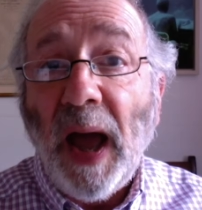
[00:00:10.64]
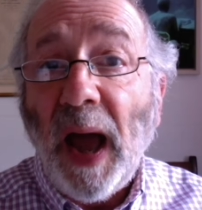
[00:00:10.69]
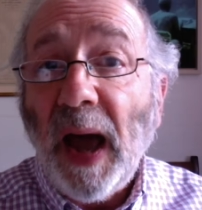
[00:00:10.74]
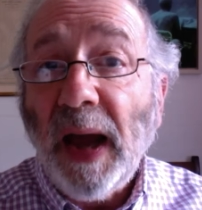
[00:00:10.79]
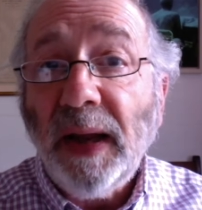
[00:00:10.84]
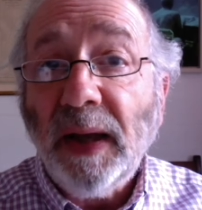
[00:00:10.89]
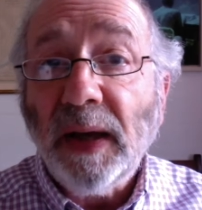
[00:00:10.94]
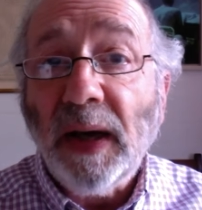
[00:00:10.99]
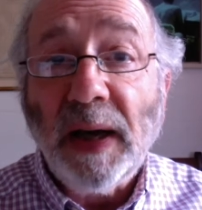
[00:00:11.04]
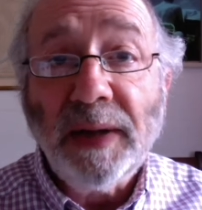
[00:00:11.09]

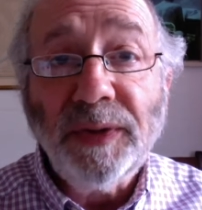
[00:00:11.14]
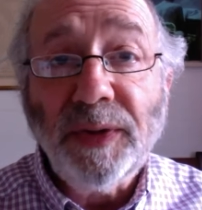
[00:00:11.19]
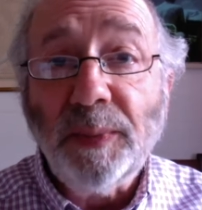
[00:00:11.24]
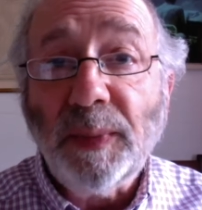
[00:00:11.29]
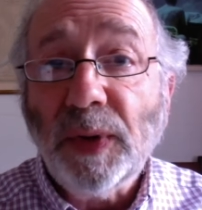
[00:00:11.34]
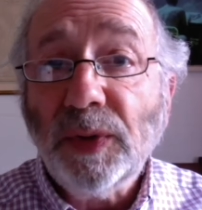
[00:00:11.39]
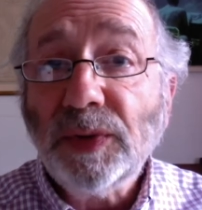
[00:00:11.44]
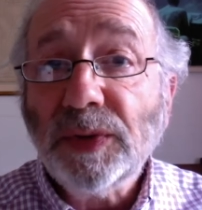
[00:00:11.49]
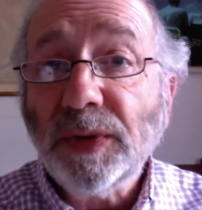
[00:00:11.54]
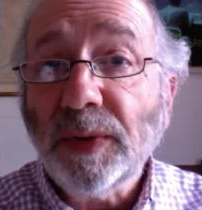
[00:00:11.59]
and it had the
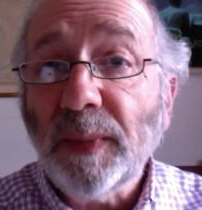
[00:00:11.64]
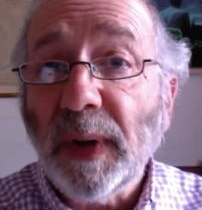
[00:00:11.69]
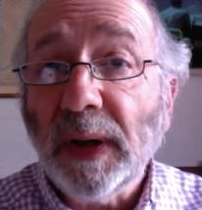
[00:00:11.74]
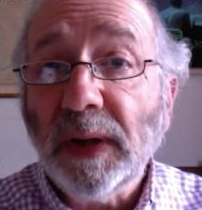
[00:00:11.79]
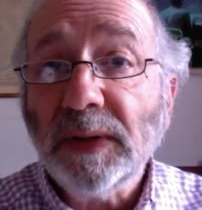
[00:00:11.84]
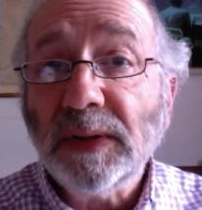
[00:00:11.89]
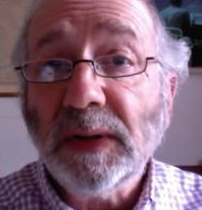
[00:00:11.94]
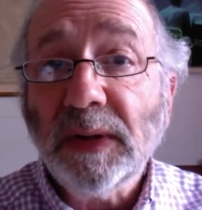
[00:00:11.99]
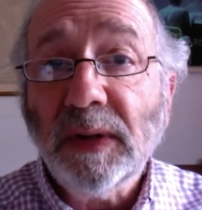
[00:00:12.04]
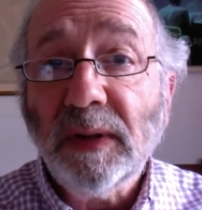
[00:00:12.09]
most
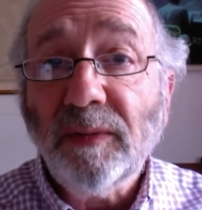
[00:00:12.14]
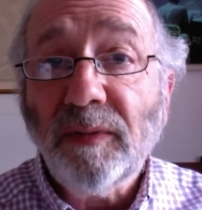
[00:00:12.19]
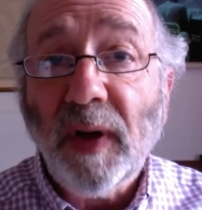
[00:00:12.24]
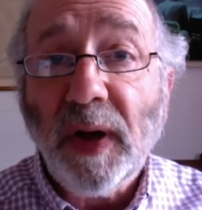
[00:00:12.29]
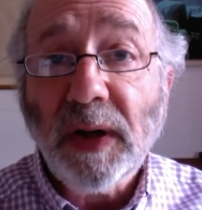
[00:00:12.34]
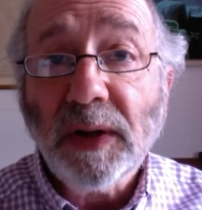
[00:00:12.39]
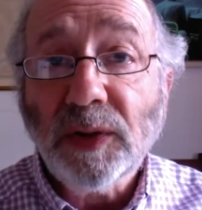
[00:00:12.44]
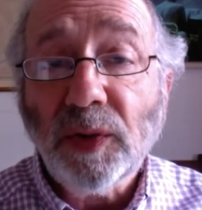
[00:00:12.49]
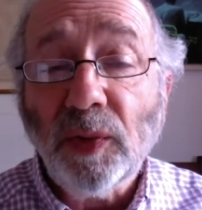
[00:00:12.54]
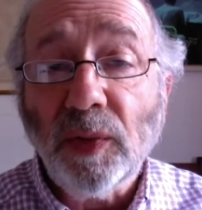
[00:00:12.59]
amazing
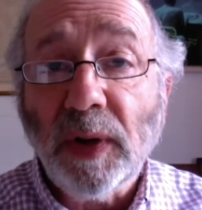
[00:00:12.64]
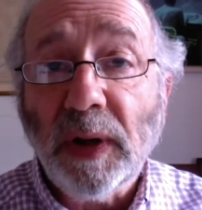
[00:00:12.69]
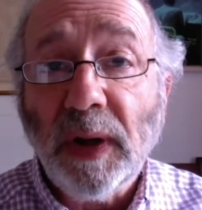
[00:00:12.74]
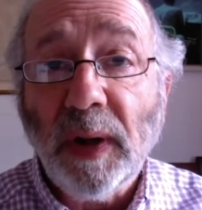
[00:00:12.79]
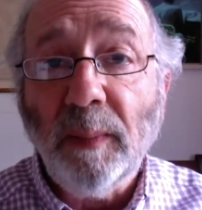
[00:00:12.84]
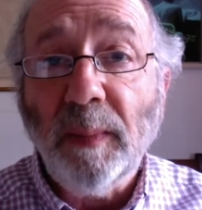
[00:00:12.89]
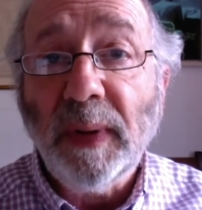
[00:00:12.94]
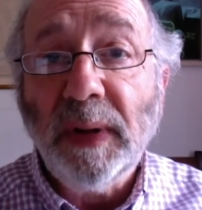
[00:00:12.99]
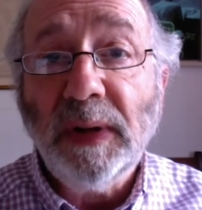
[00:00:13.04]
effect on him.